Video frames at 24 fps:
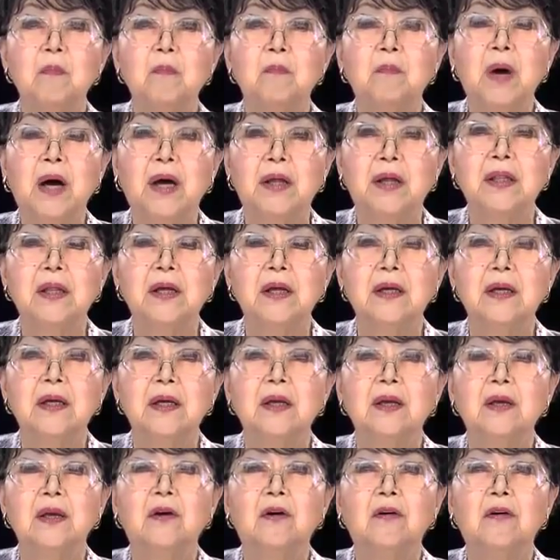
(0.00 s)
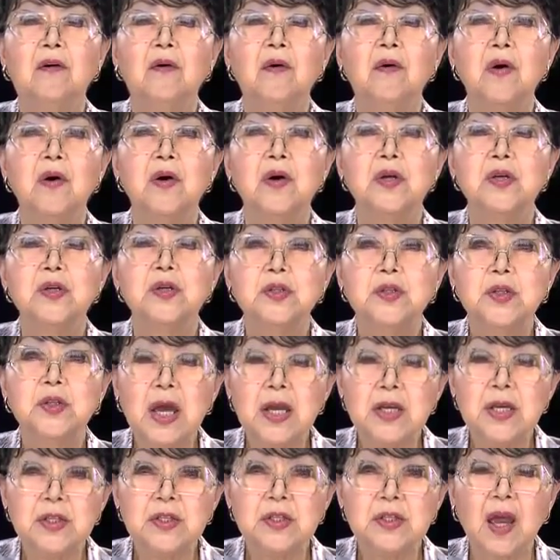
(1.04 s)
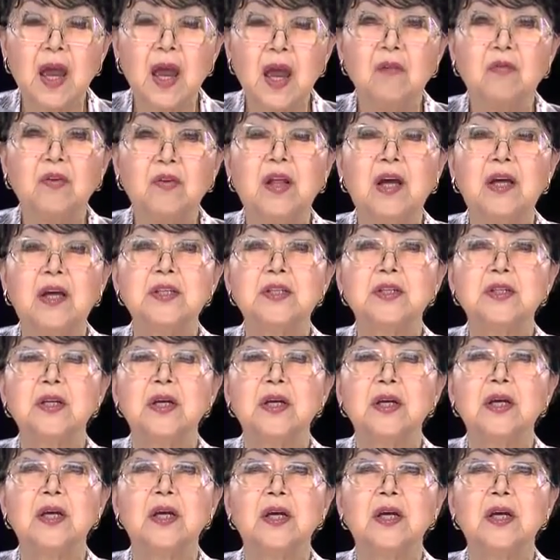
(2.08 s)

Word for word: But your sense evidence